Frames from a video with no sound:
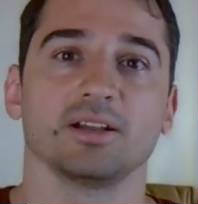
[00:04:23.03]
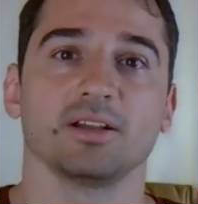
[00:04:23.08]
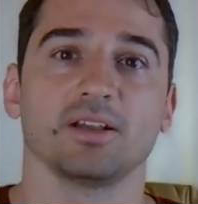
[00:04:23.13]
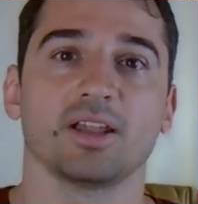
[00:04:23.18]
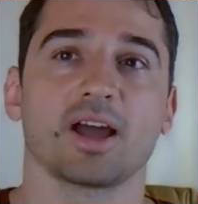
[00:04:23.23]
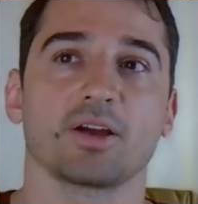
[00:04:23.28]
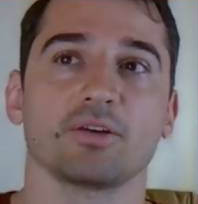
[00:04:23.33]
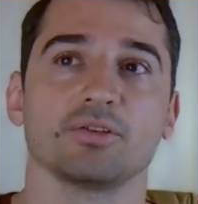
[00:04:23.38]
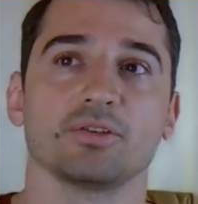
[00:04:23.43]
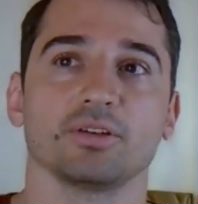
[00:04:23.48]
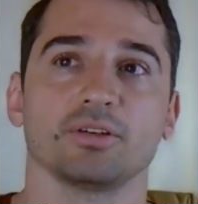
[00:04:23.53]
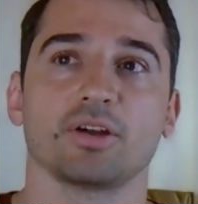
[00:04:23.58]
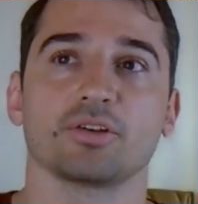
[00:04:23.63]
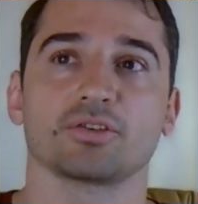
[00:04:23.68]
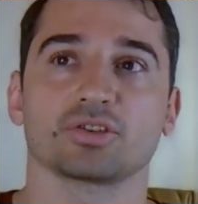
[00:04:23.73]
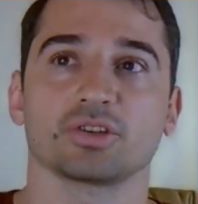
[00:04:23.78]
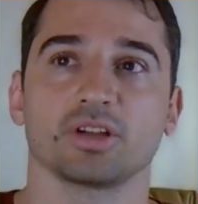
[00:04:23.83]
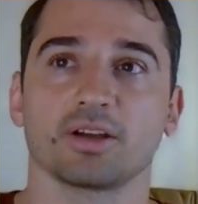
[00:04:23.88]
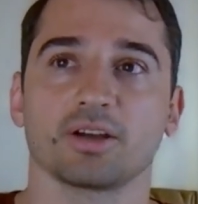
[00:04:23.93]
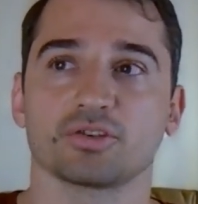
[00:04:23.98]

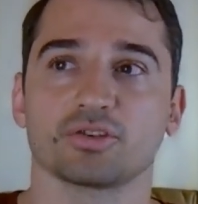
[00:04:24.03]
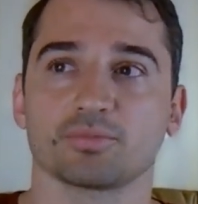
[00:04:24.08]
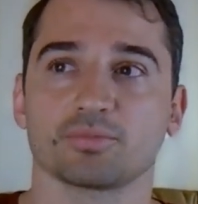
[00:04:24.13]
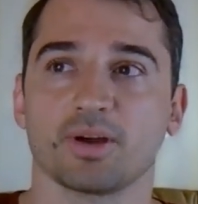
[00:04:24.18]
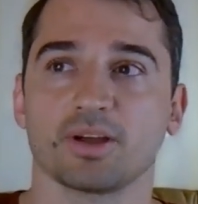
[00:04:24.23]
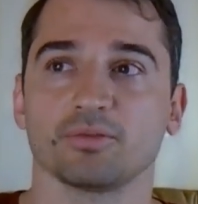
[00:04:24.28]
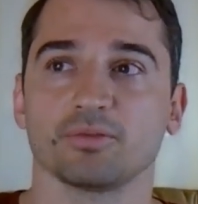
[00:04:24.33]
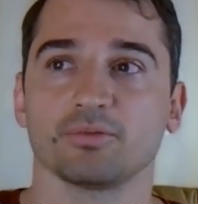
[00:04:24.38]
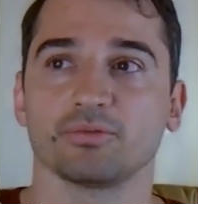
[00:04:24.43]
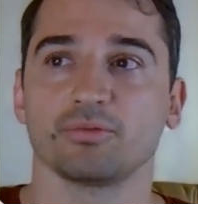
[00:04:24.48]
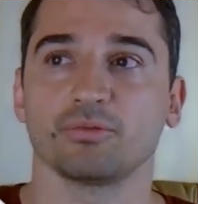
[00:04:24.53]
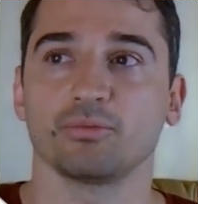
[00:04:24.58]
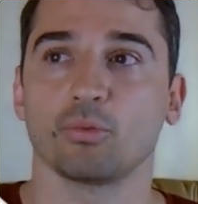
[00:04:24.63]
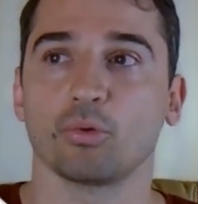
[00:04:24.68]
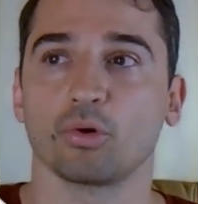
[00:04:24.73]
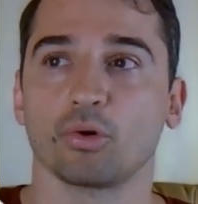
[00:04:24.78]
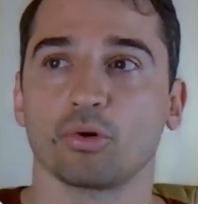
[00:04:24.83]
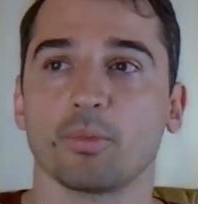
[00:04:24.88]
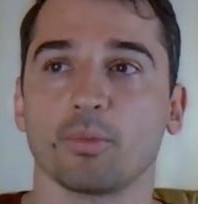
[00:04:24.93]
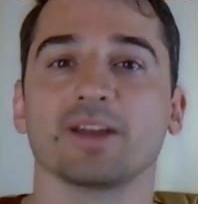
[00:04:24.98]
large language
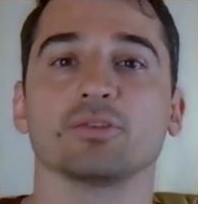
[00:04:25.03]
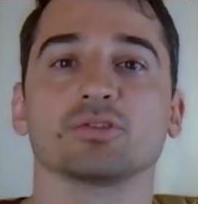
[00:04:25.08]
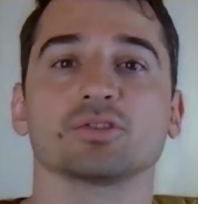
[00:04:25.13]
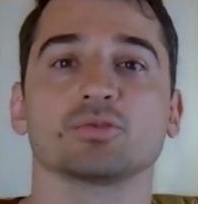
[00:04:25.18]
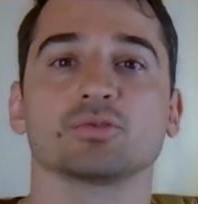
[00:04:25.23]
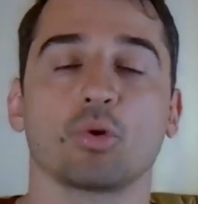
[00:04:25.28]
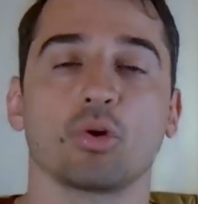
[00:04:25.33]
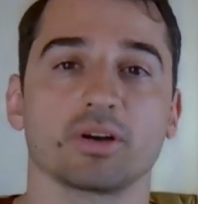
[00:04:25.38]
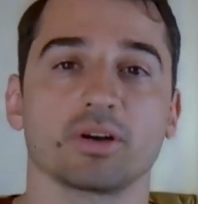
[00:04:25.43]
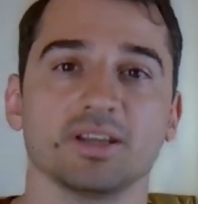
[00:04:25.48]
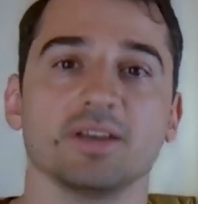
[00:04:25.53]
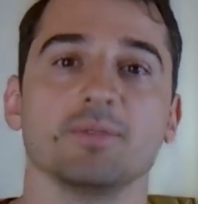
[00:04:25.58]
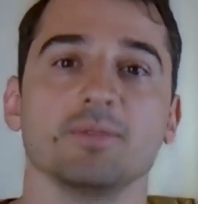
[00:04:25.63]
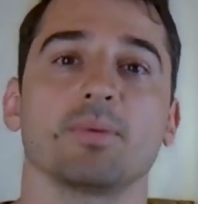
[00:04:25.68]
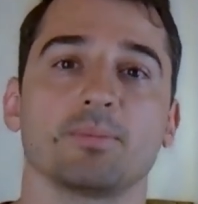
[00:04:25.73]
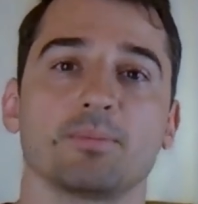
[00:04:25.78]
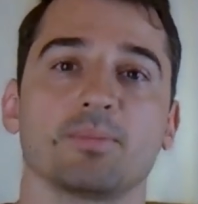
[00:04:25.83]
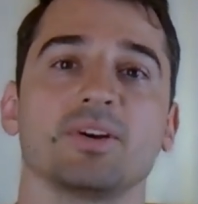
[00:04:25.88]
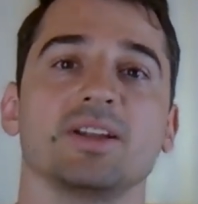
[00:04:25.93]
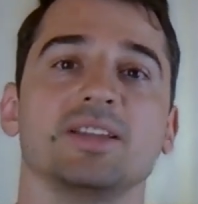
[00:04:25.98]
models work. They
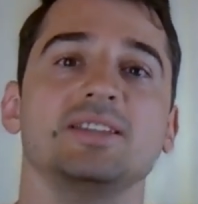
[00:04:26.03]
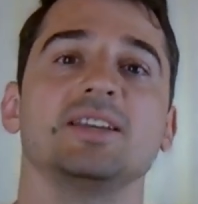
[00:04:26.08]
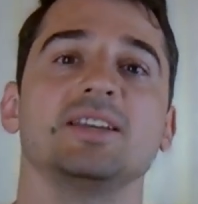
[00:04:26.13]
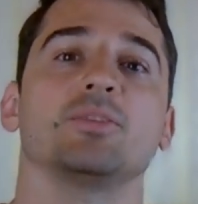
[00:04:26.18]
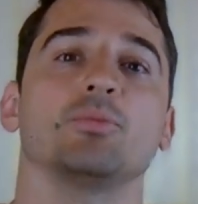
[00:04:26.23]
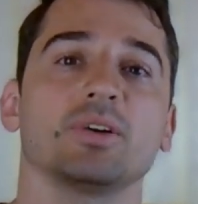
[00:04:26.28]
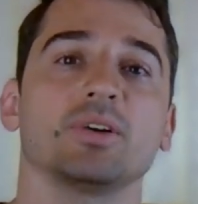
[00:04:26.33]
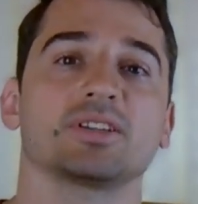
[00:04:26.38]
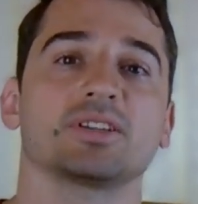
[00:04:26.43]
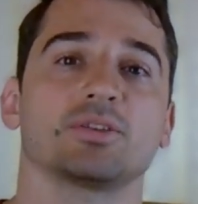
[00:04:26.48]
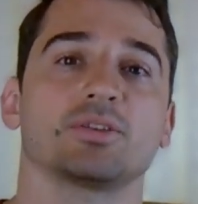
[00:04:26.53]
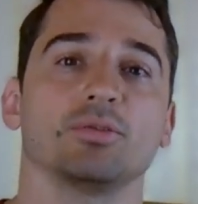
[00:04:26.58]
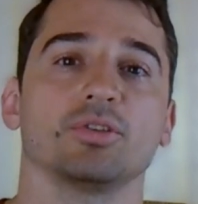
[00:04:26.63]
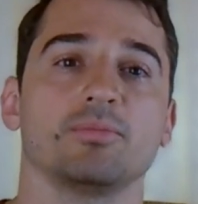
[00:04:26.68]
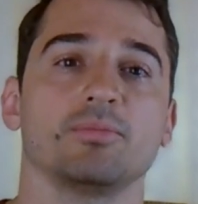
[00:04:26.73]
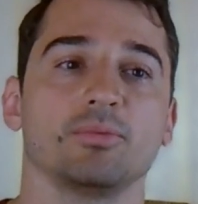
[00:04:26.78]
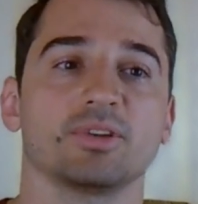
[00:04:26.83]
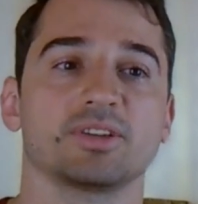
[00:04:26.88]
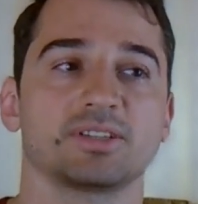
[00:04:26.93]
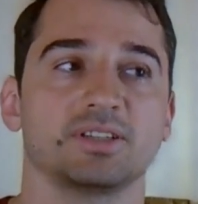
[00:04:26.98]
predict what's
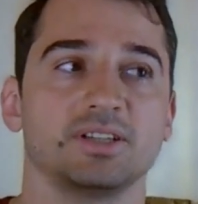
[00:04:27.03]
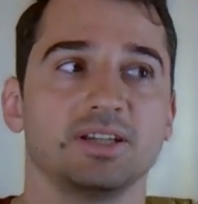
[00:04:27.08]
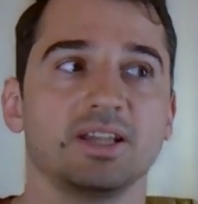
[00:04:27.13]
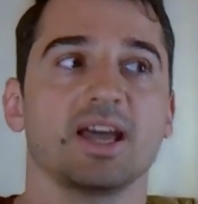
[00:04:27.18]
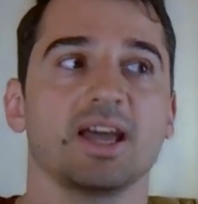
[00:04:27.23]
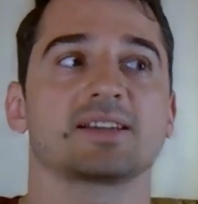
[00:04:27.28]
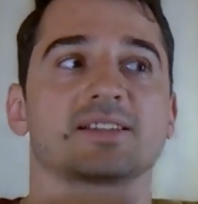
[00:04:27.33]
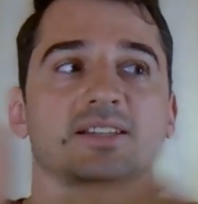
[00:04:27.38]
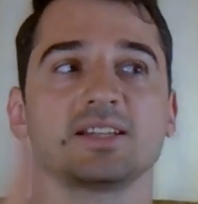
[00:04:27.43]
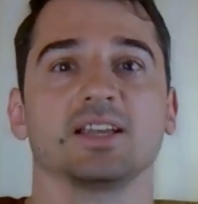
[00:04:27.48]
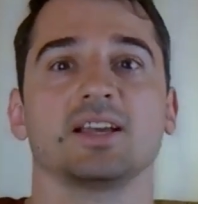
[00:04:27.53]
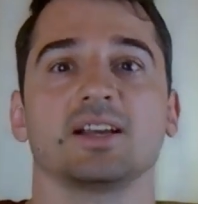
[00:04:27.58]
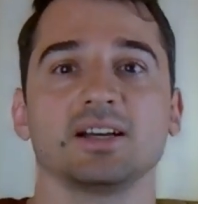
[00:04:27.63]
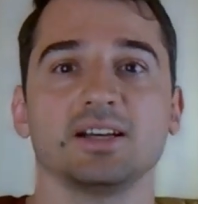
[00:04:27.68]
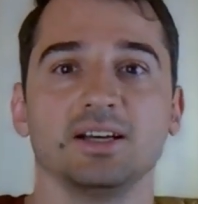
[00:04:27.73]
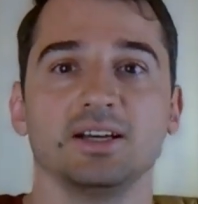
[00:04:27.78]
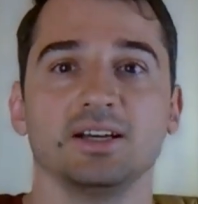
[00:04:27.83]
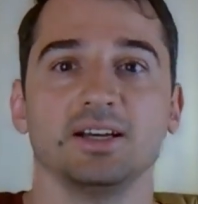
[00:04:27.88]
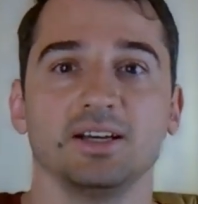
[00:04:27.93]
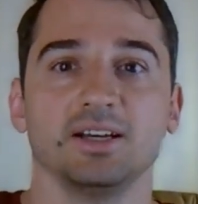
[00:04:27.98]
the next thing
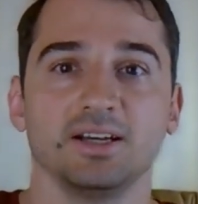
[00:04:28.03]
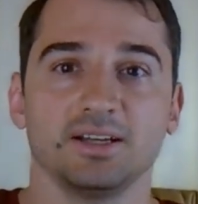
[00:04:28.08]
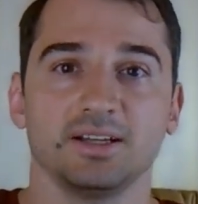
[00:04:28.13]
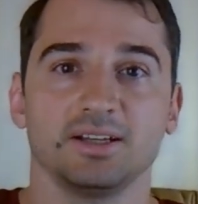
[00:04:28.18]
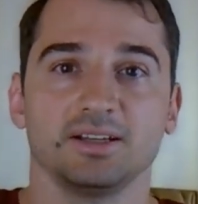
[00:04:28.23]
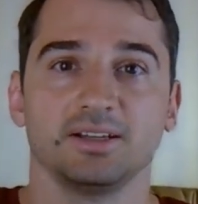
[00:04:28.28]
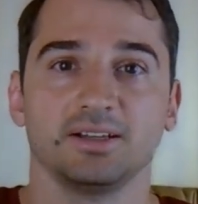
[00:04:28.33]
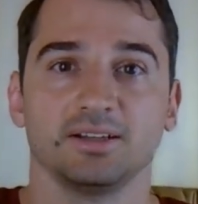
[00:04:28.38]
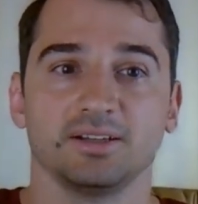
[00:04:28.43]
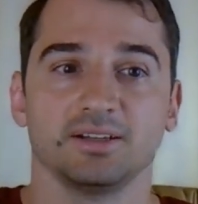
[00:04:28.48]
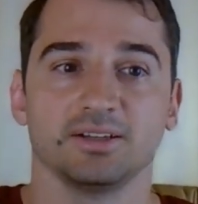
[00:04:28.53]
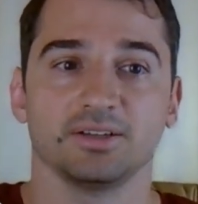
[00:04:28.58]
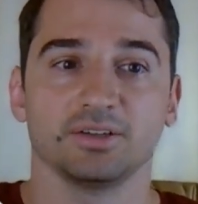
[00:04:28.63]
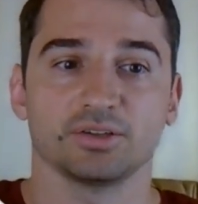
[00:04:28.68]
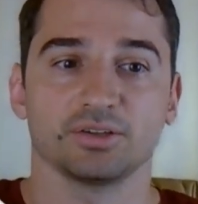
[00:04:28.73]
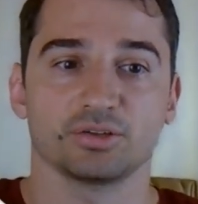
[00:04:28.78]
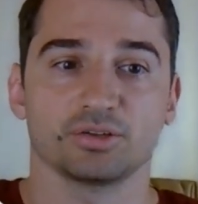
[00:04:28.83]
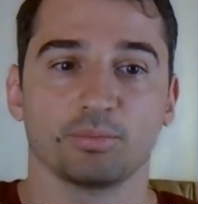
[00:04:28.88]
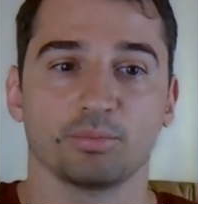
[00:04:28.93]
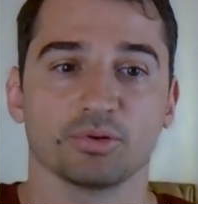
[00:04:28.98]

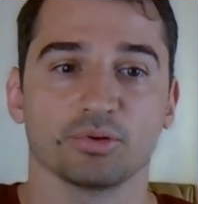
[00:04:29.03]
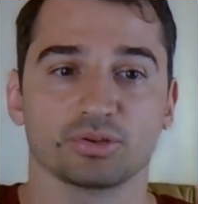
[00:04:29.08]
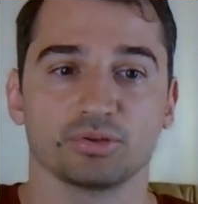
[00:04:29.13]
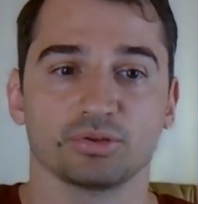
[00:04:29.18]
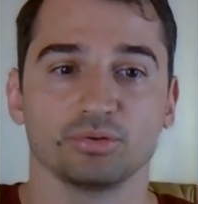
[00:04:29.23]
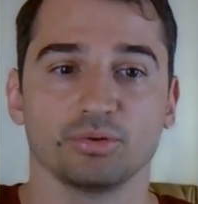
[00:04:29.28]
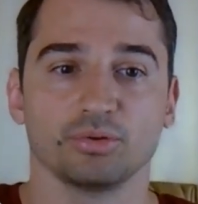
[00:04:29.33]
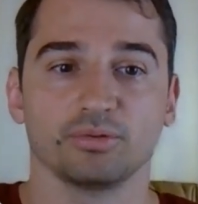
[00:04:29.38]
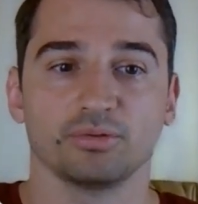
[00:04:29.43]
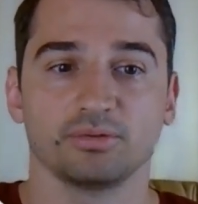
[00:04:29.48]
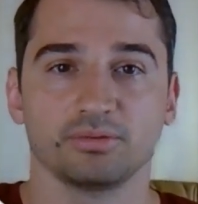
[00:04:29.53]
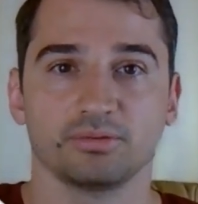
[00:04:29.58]
supposed to